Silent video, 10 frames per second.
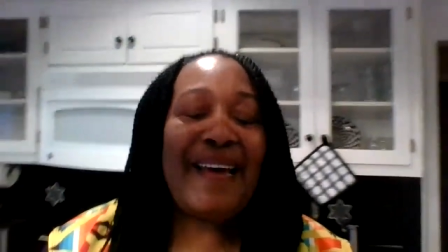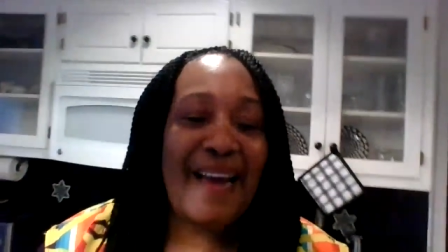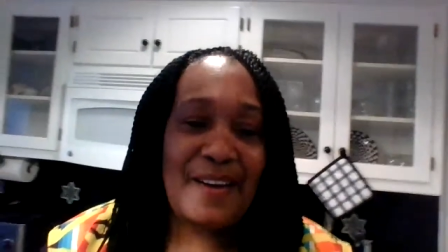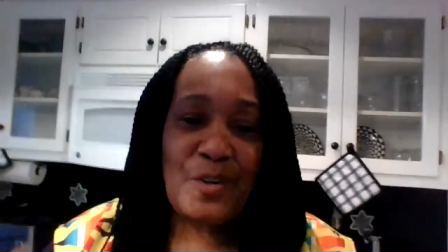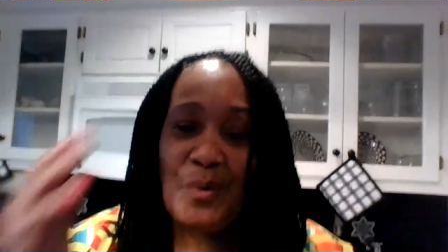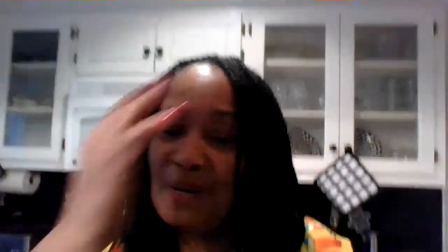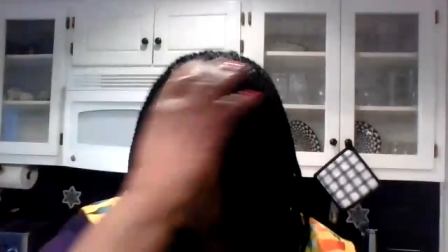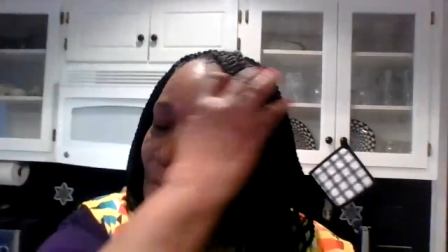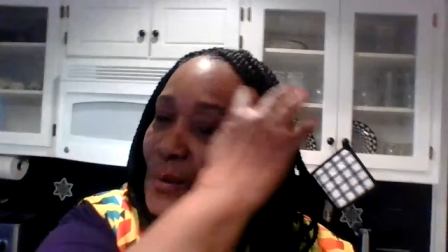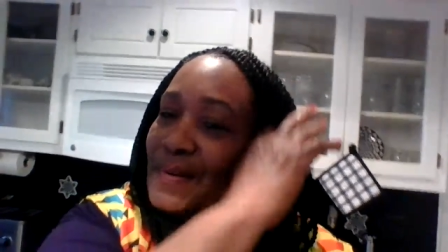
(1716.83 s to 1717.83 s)
And I do
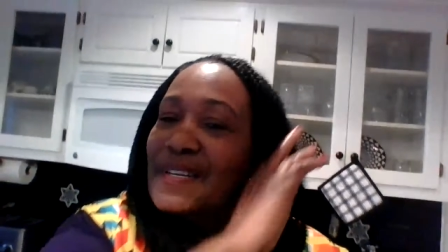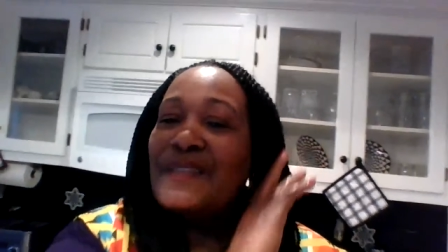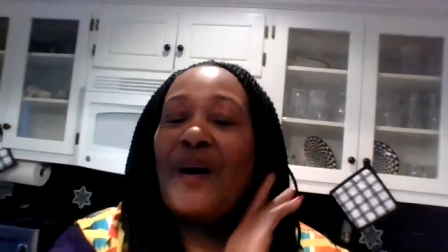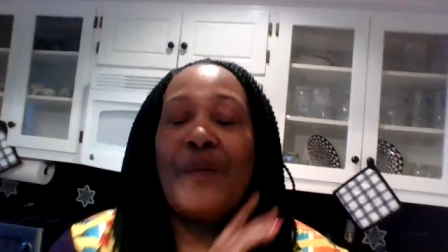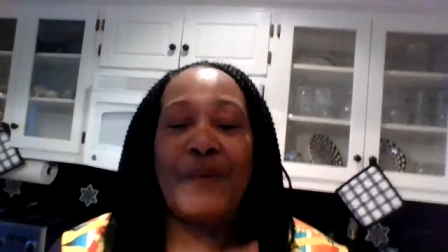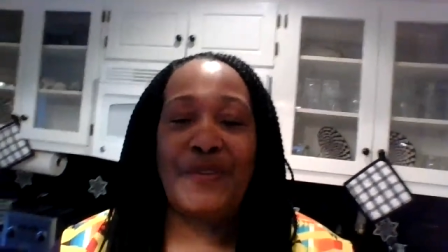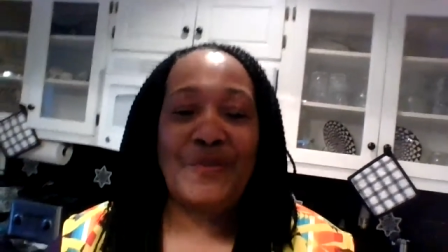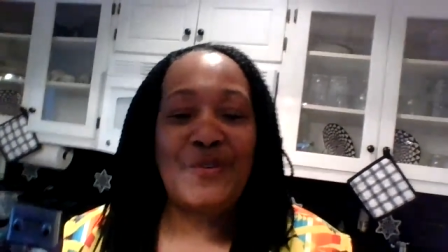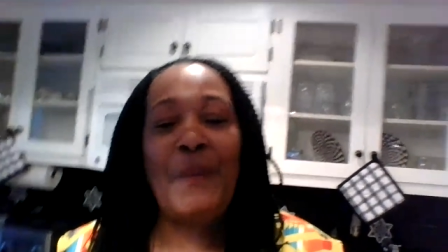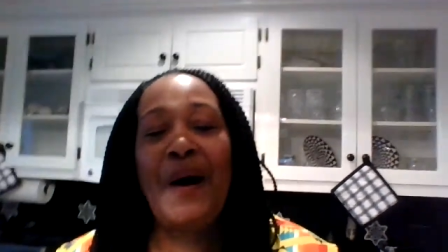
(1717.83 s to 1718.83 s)
look forward to talking with
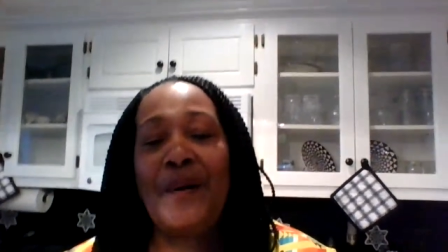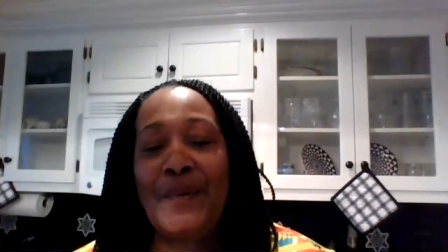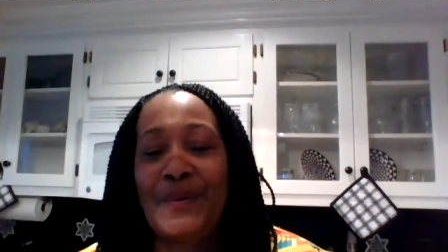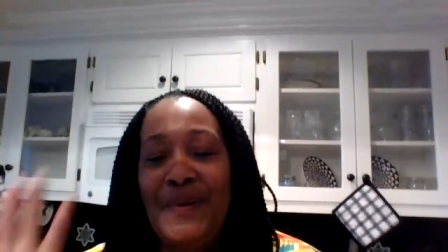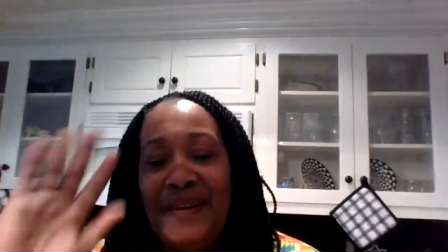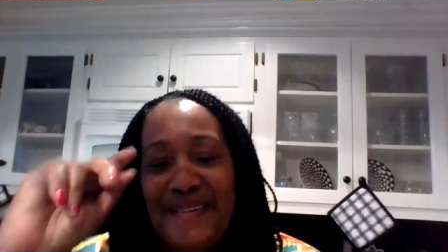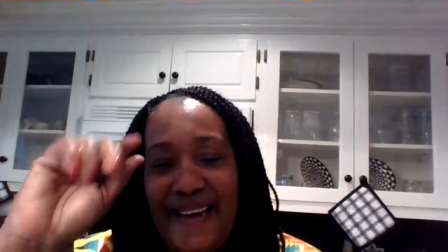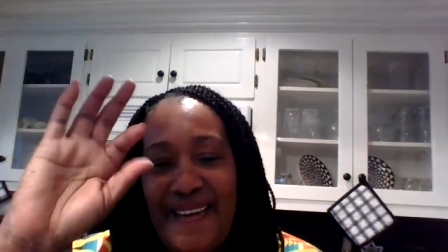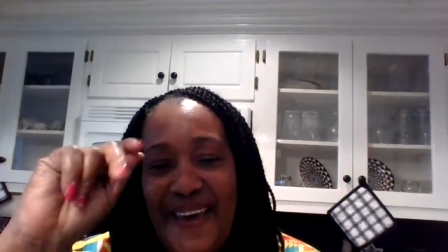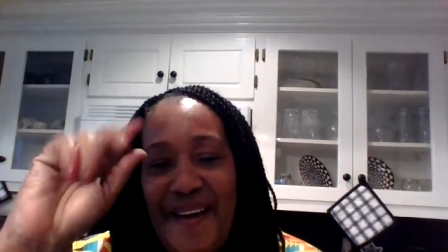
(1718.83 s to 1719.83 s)
you tomorrow.
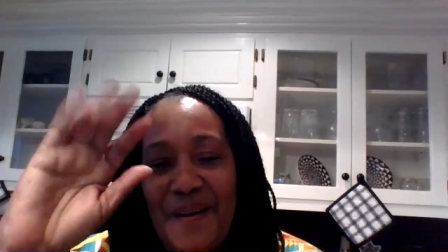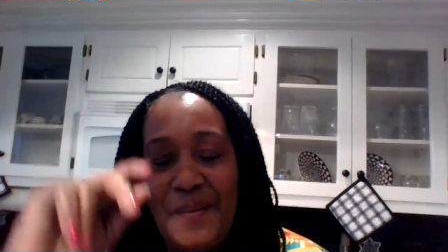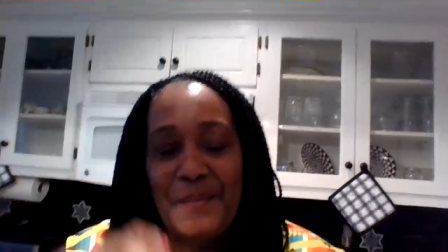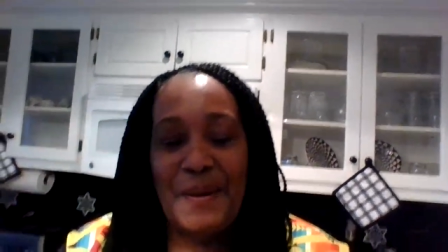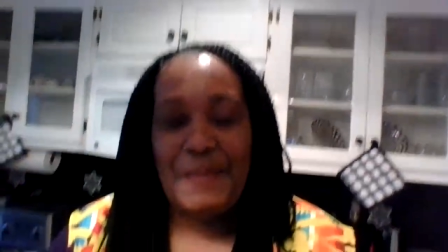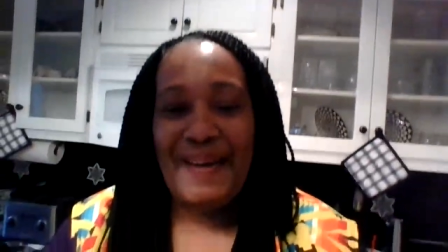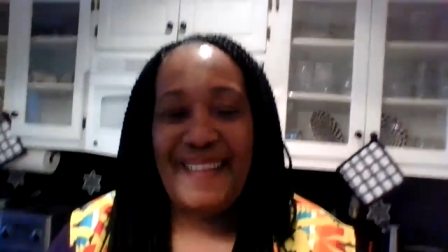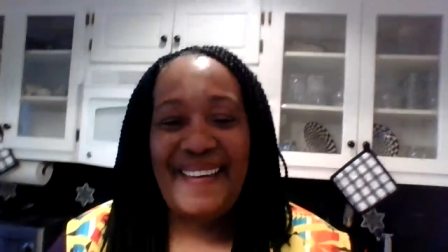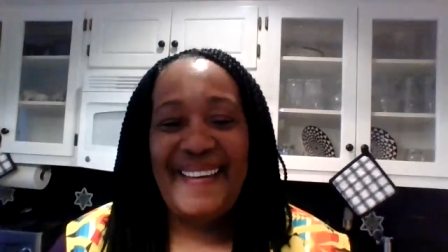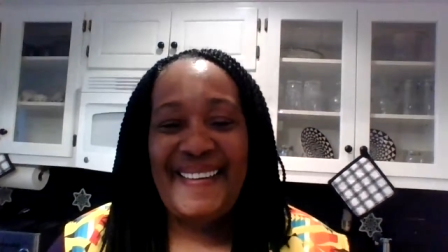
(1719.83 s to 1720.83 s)
Take care. Bye-bye.